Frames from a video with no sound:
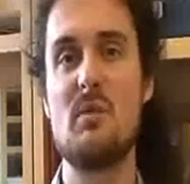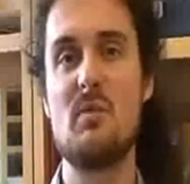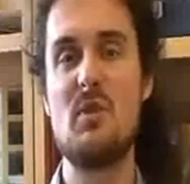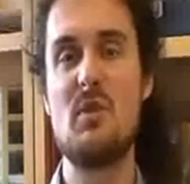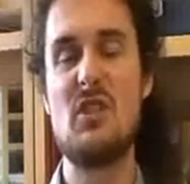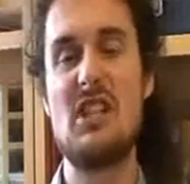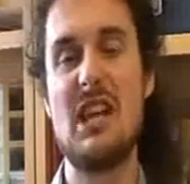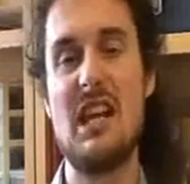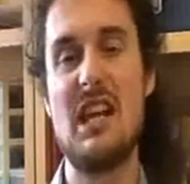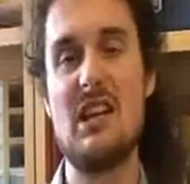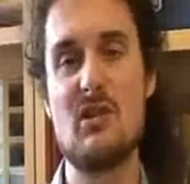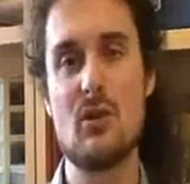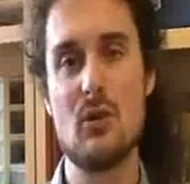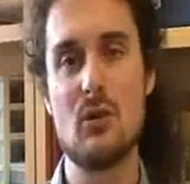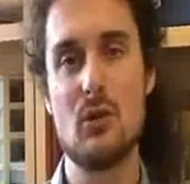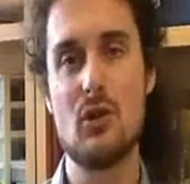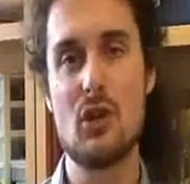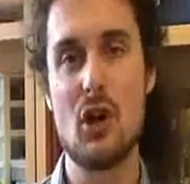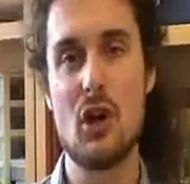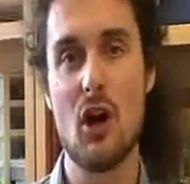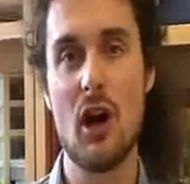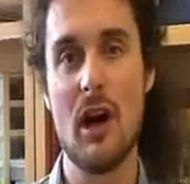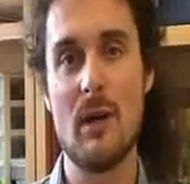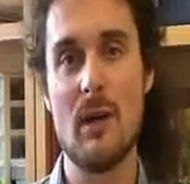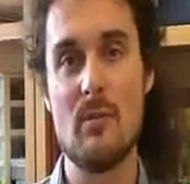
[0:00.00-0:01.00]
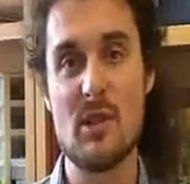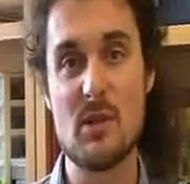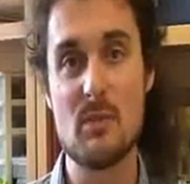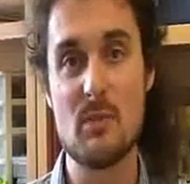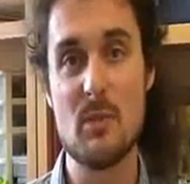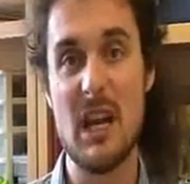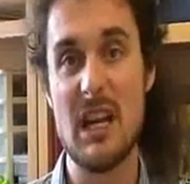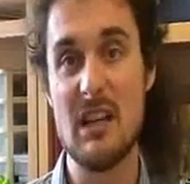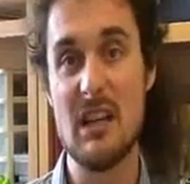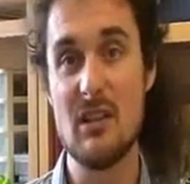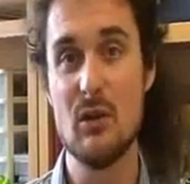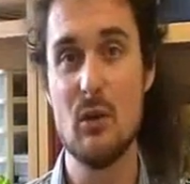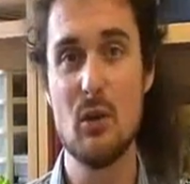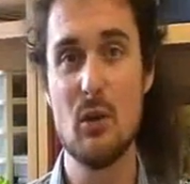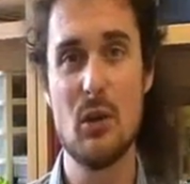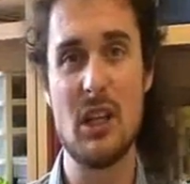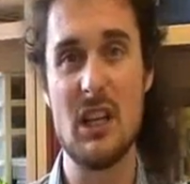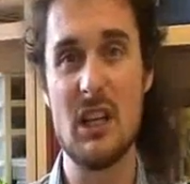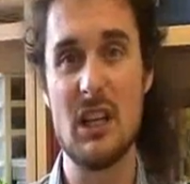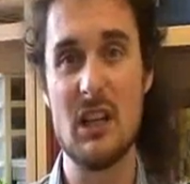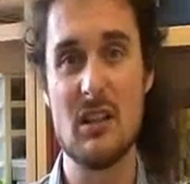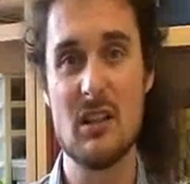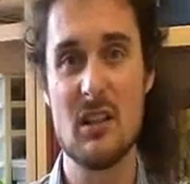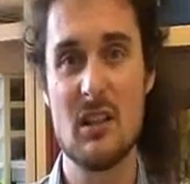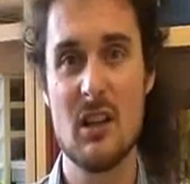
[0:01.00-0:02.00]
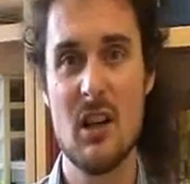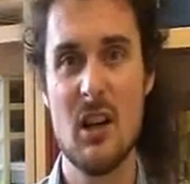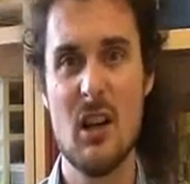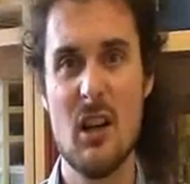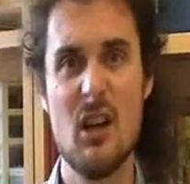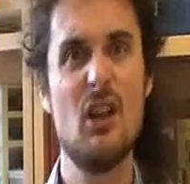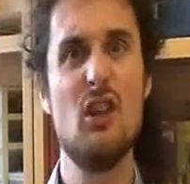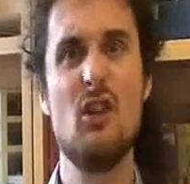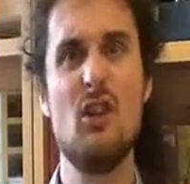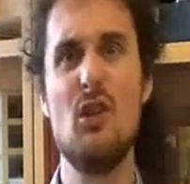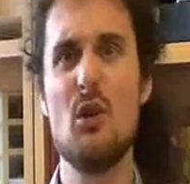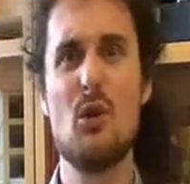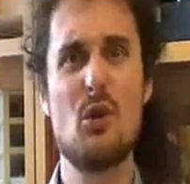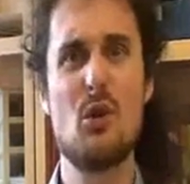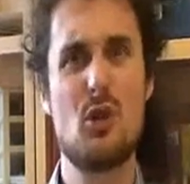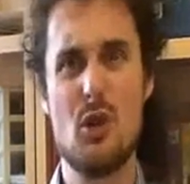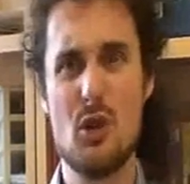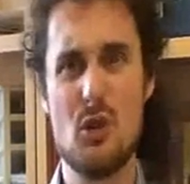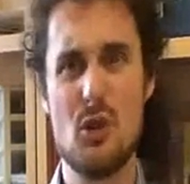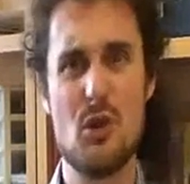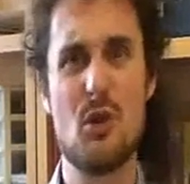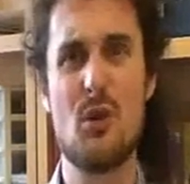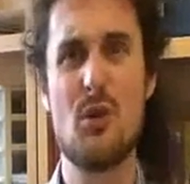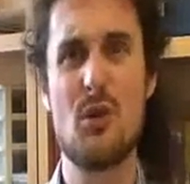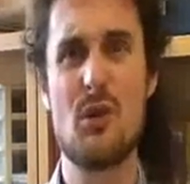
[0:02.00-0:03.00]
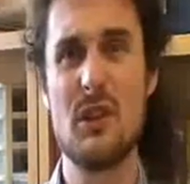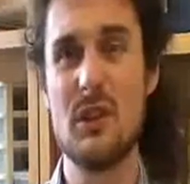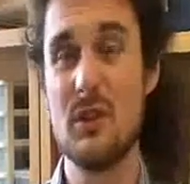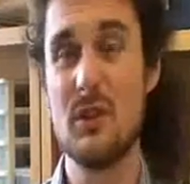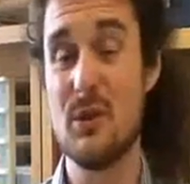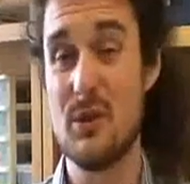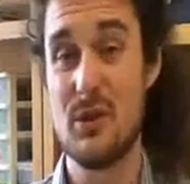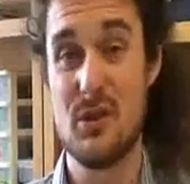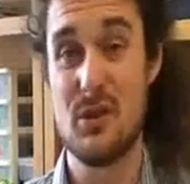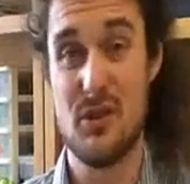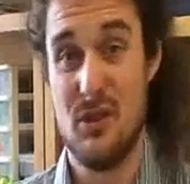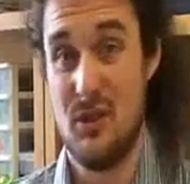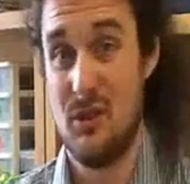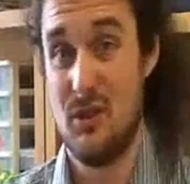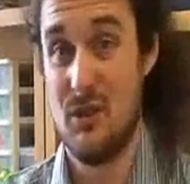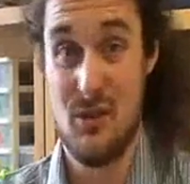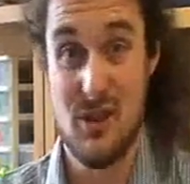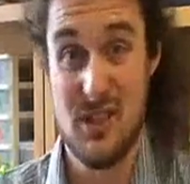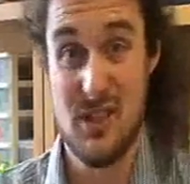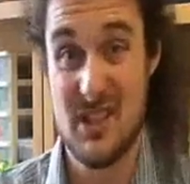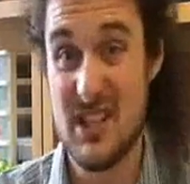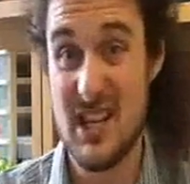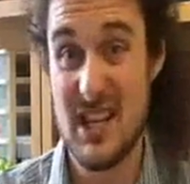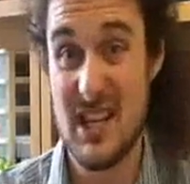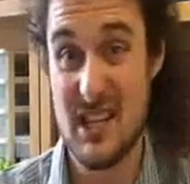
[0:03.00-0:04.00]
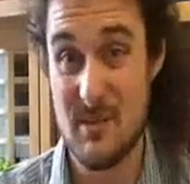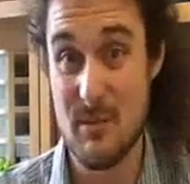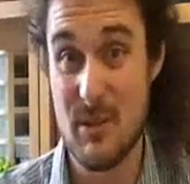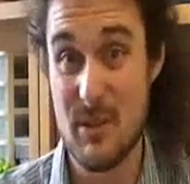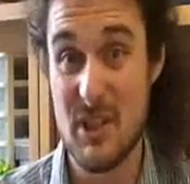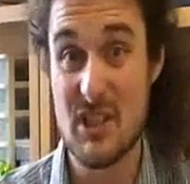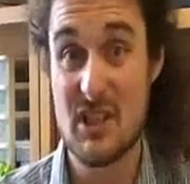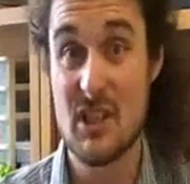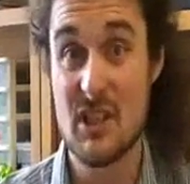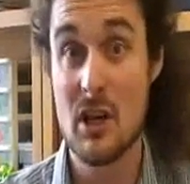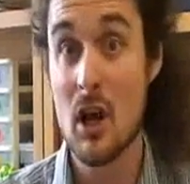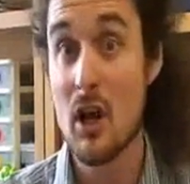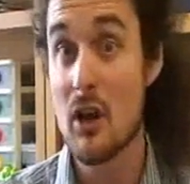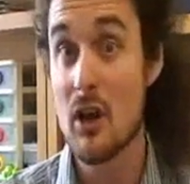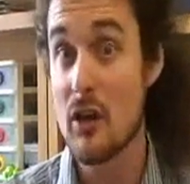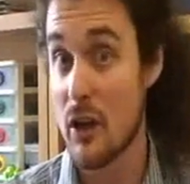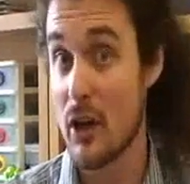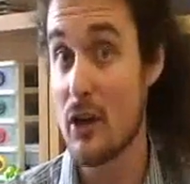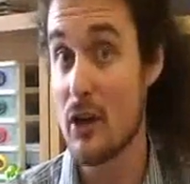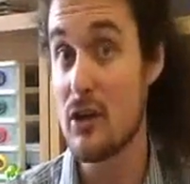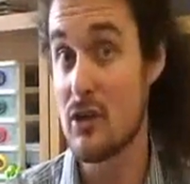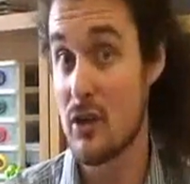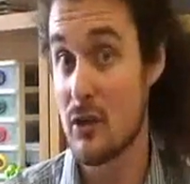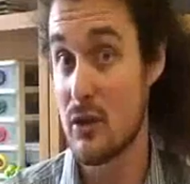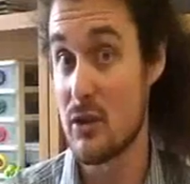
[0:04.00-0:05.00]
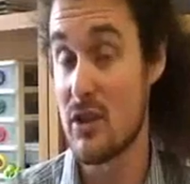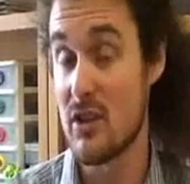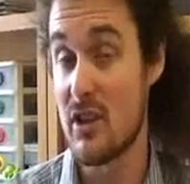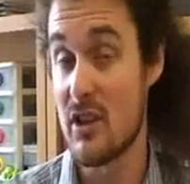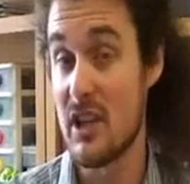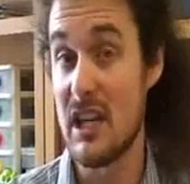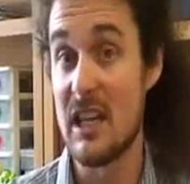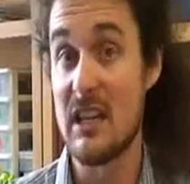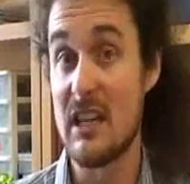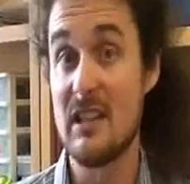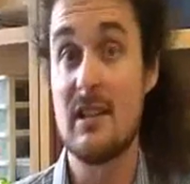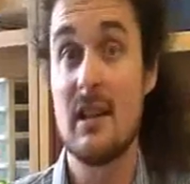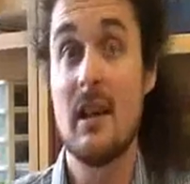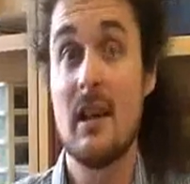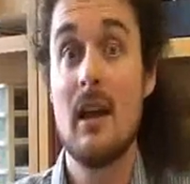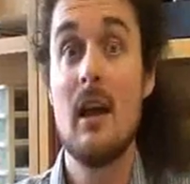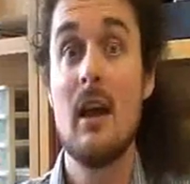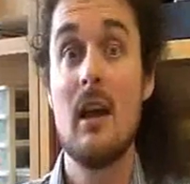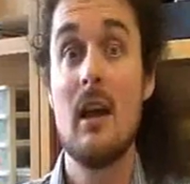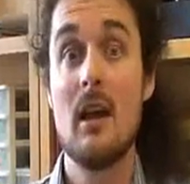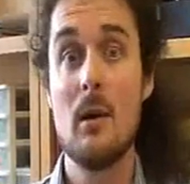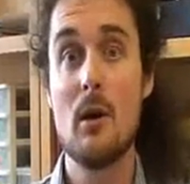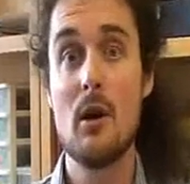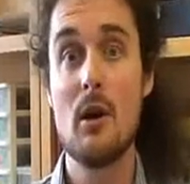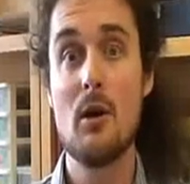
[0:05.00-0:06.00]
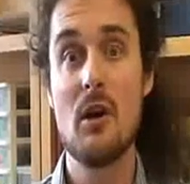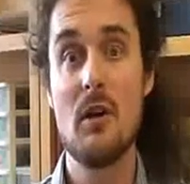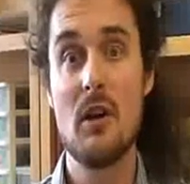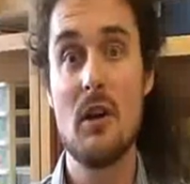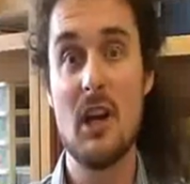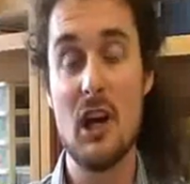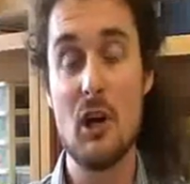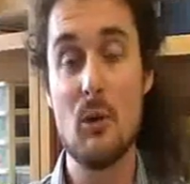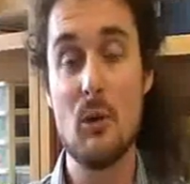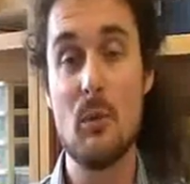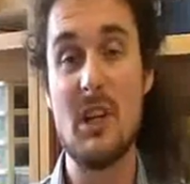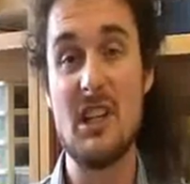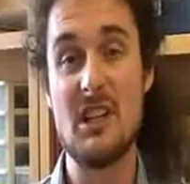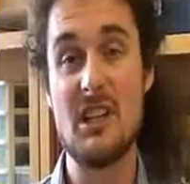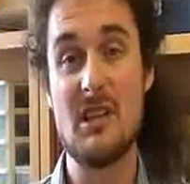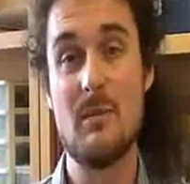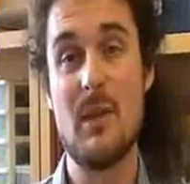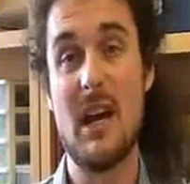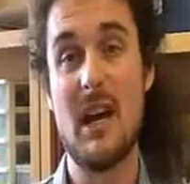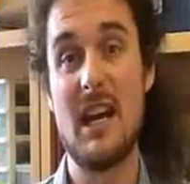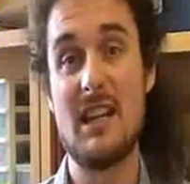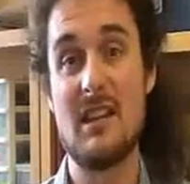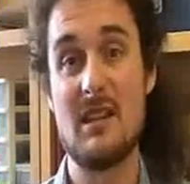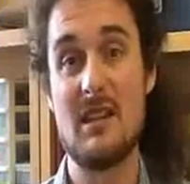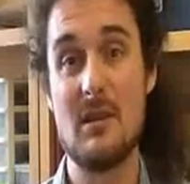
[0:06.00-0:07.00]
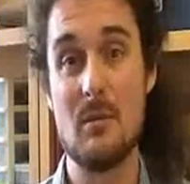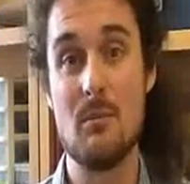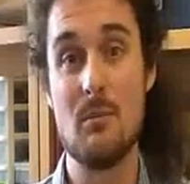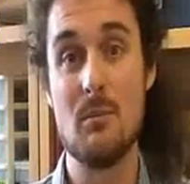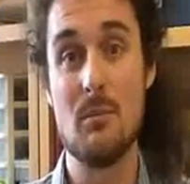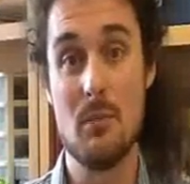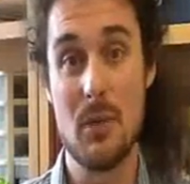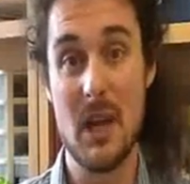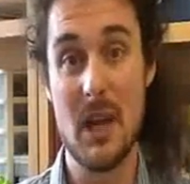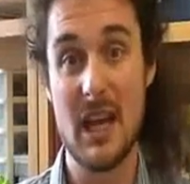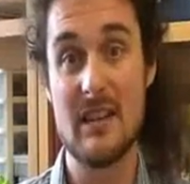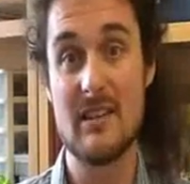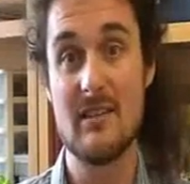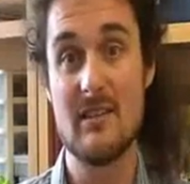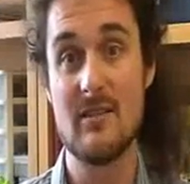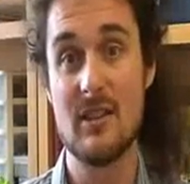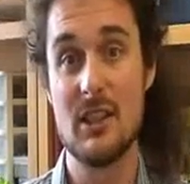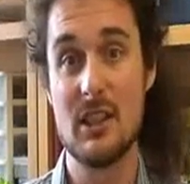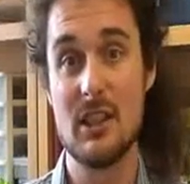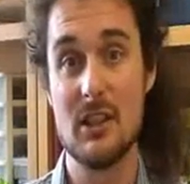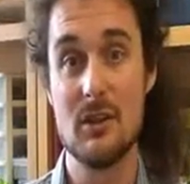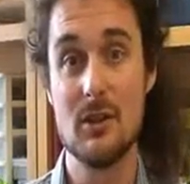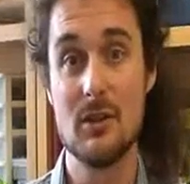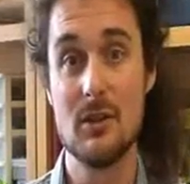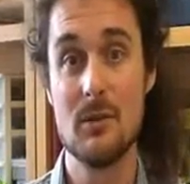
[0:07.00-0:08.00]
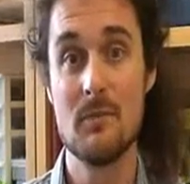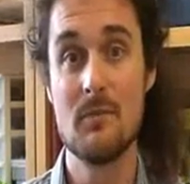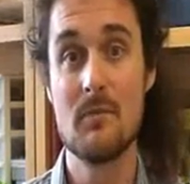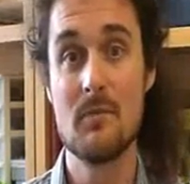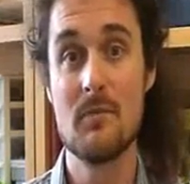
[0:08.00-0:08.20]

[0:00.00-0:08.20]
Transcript: substantial time spent looking at your tutorials, your assessments, those sorts of things, helping to make them better for you.